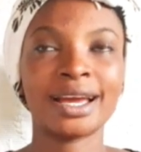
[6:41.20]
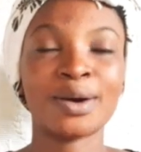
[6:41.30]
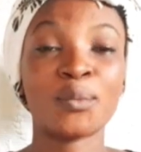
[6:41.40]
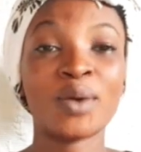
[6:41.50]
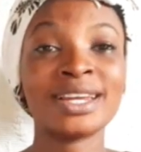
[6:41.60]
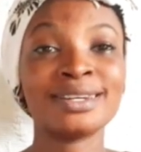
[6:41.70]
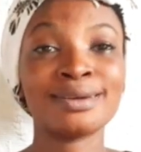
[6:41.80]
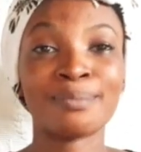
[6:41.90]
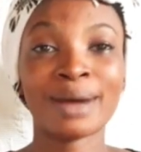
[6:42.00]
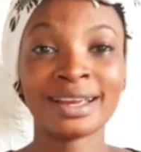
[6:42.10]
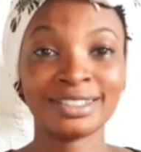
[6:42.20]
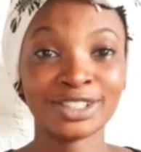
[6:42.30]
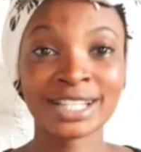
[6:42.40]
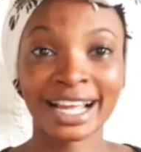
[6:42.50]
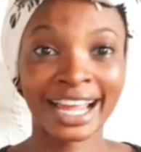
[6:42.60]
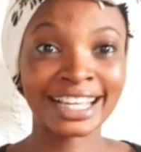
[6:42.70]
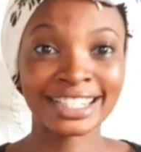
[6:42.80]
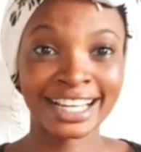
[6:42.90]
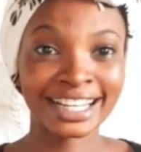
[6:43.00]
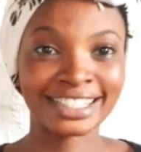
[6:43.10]
when just like I
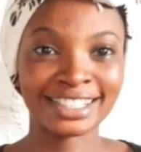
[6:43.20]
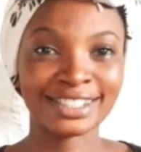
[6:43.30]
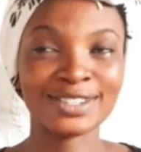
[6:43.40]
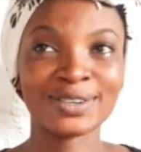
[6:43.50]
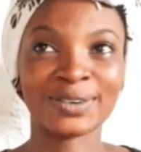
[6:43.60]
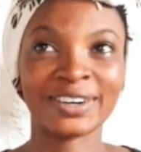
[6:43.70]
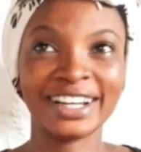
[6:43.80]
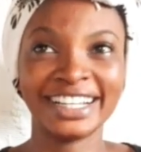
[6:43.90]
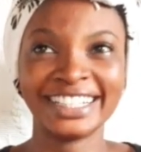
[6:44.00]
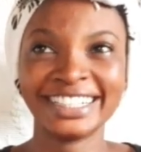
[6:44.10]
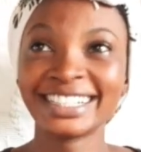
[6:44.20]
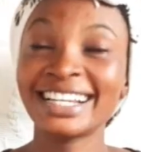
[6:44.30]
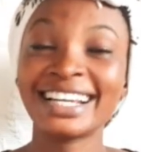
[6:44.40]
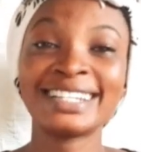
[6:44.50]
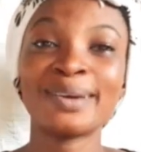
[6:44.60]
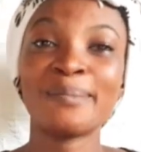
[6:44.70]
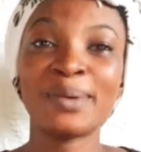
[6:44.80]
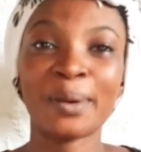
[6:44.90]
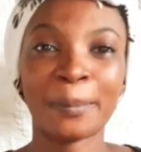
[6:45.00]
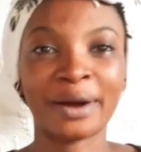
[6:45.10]
said, in the
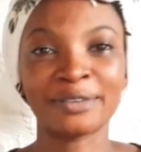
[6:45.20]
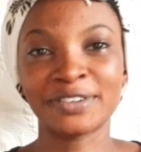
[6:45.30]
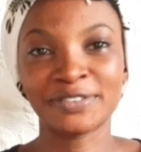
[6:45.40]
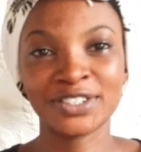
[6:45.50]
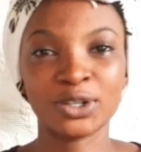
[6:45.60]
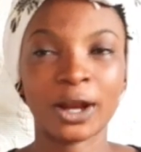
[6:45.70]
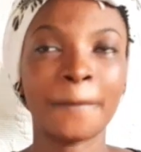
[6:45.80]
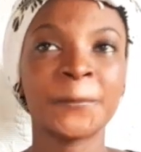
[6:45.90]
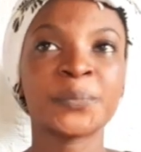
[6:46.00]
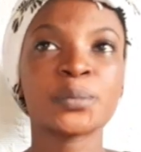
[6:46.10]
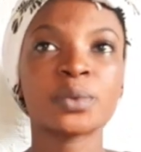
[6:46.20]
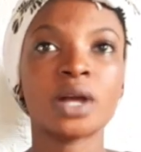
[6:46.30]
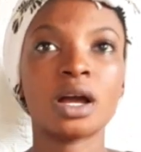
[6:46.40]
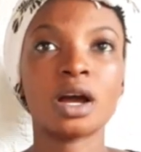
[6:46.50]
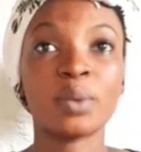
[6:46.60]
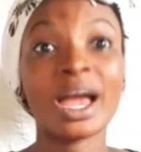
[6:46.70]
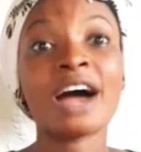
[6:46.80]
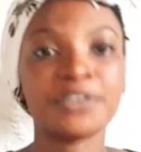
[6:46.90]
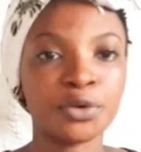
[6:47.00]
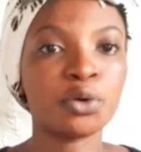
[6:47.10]
blog part of the video, that we
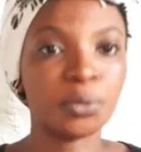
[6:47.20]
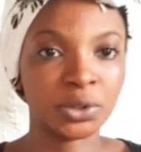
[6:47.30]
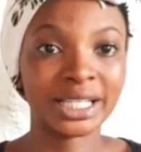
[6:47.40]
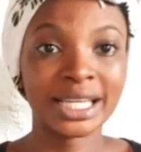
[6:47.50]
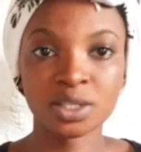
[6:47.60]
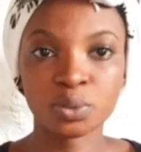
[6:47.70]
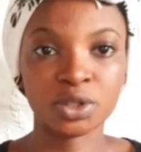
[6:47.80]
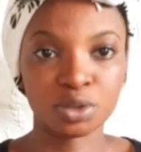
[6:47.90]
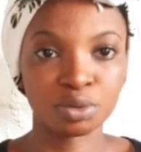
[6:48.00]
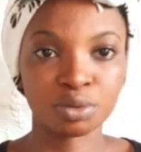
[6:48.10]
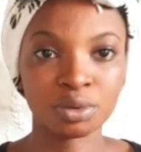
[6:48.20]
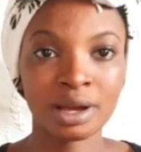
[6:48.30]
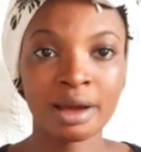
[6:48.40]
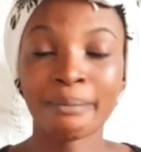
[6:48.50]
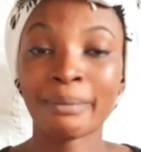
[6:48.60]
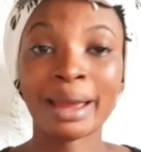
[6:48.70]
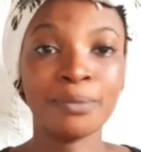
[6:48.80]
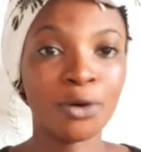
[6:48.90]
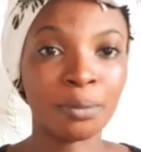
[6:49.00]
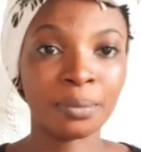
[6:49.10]
have a role model. Yes, we do. My
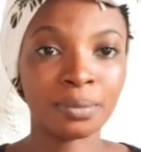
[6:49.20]
mom,